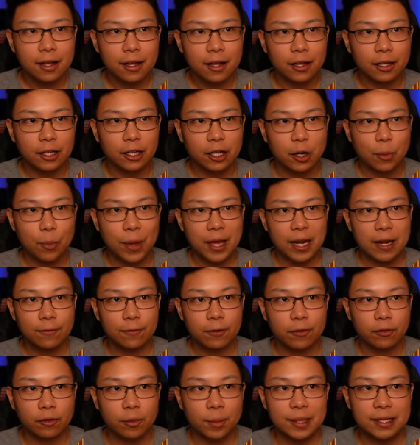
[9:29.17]
gonna benefit
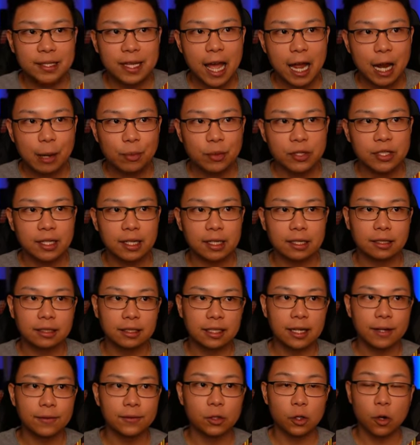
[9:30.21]
from attack percent
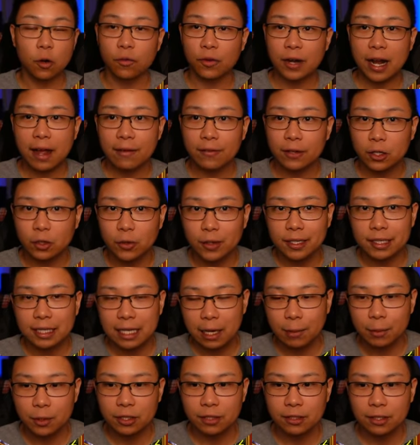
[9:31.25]
gloves over having crit
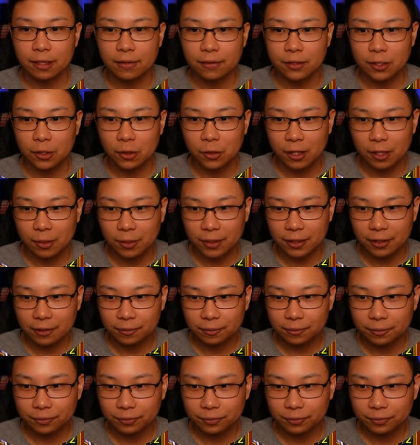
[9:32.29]
damage gloves. You know what I mean?